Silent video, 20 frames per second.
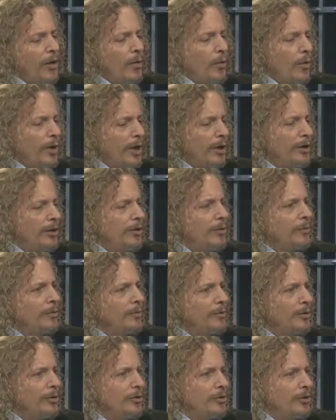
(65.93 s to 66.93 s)
Why don't
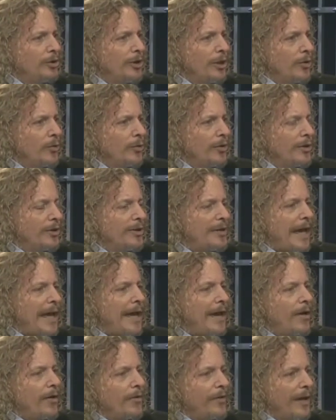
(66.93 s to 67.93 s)
you share with us
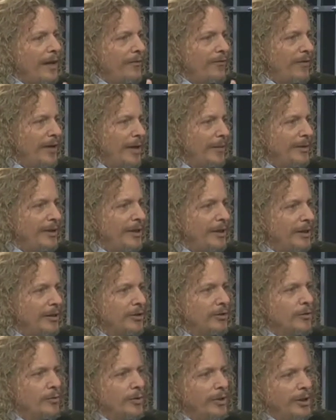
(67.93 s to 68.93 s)
how that family
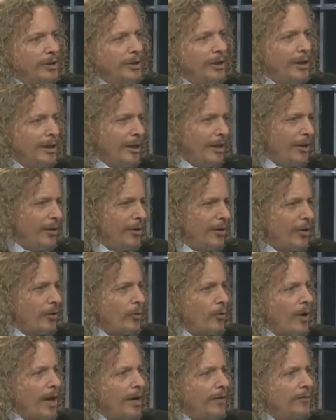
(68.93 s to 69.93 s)
history, their
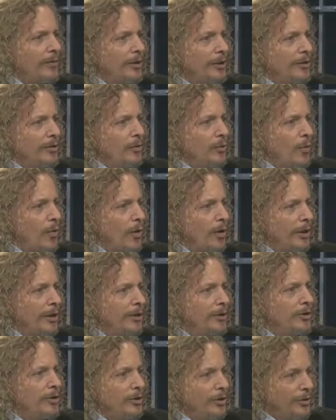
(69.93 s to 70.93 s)
arrival in New
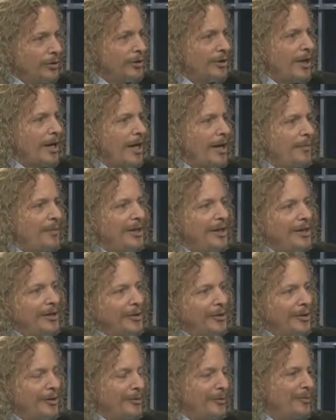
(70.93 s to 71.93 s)
Orleans, your time
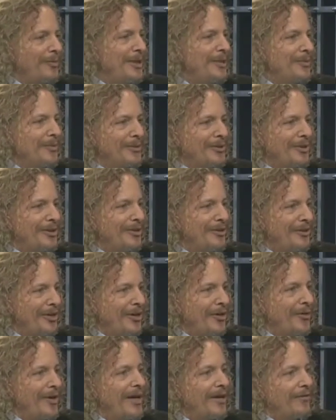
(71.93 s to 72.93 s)
here, and the people that you
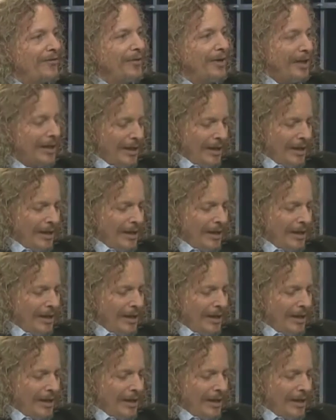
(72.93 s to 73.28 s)
know have